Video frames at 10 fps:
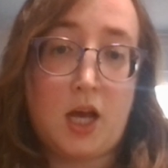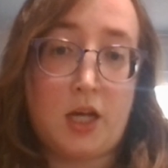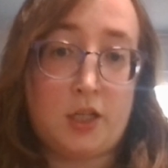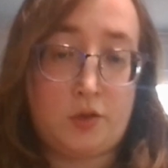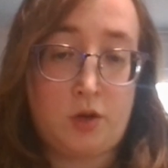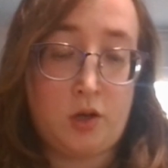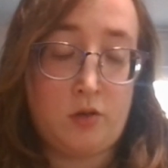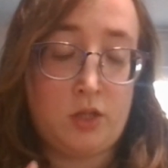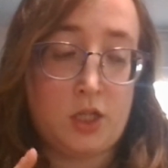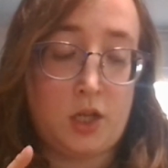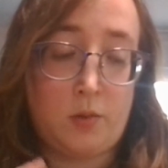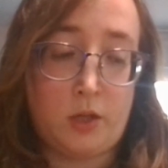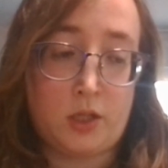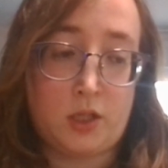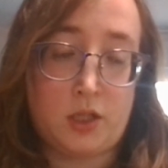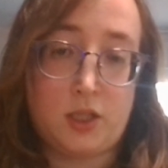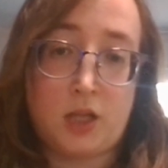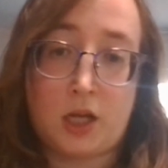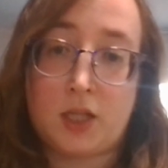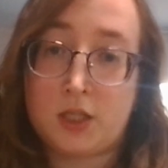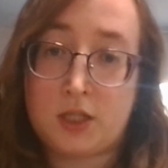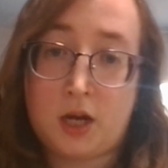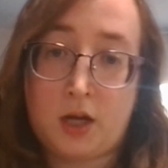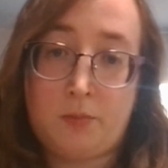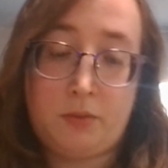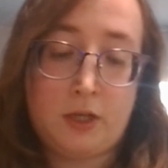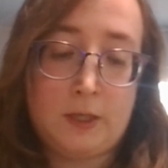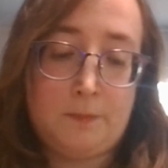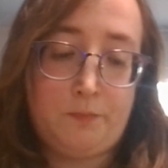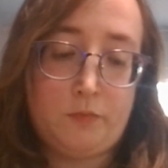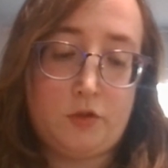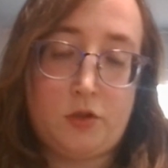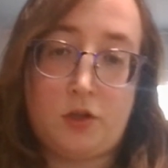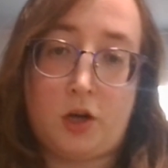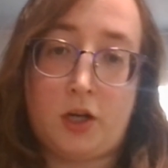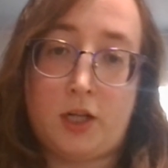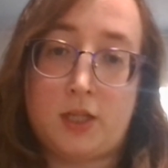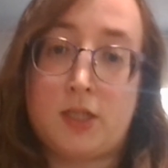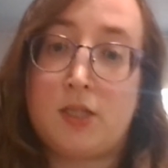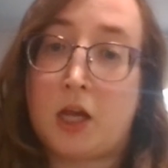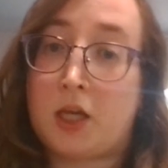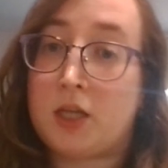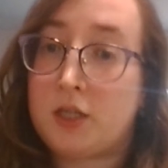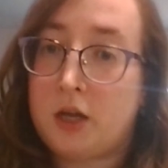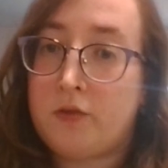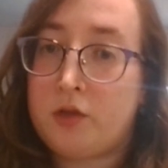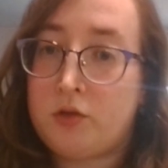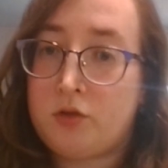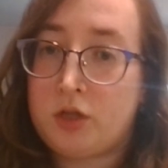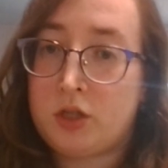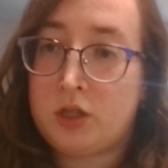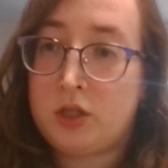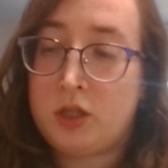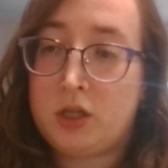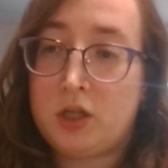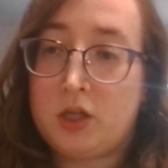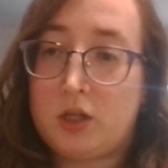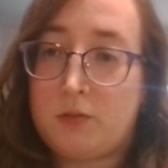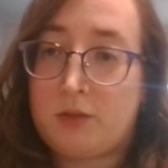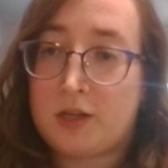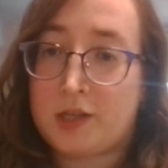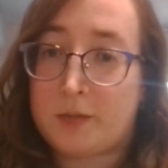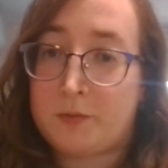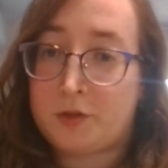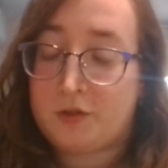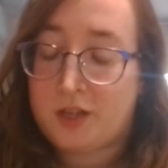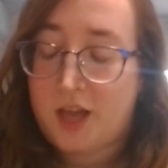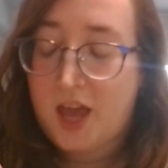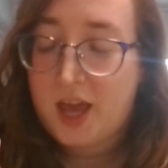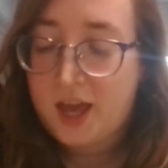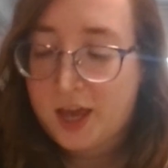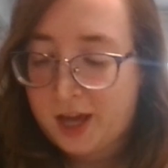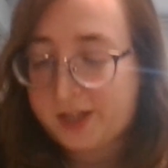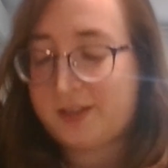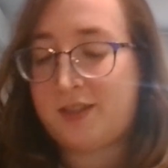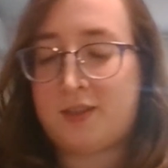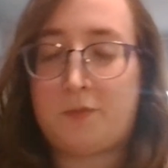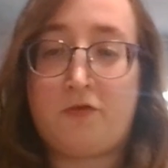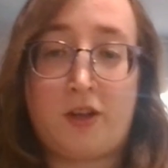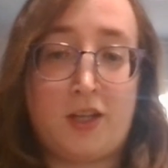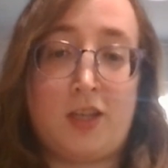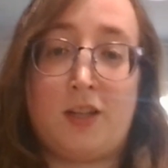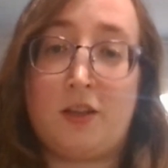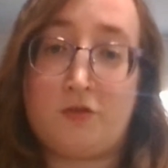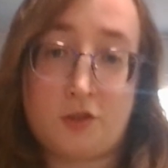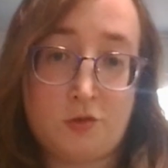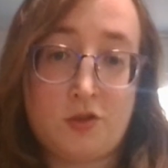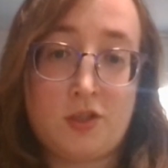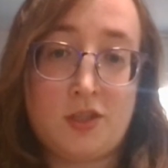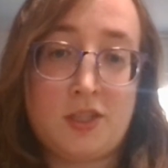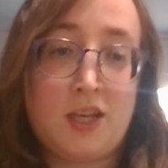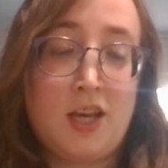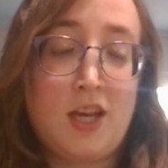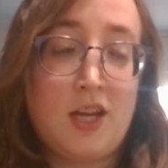I do know that I want the second type to start at the second evolution, because I absolutely hate the Fennekin evolutions.